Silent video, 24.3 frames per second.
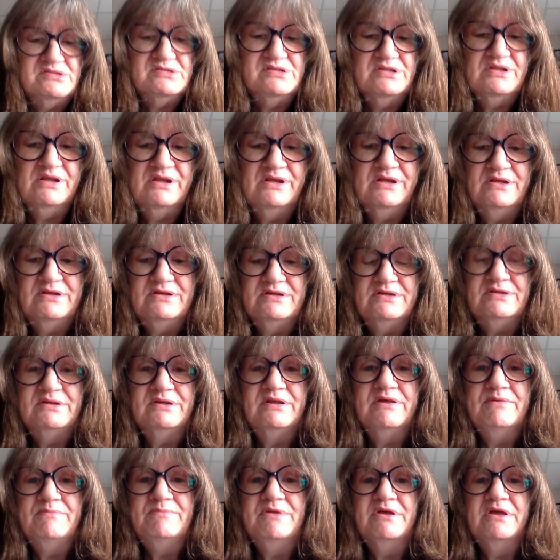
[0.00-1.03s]
and then he didn't
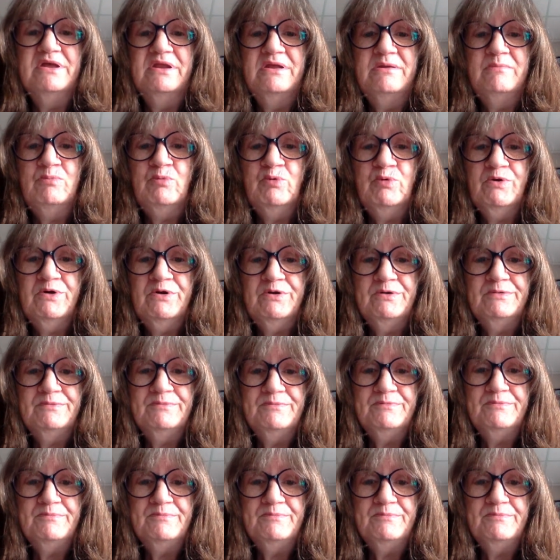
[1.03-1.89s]
give me any more.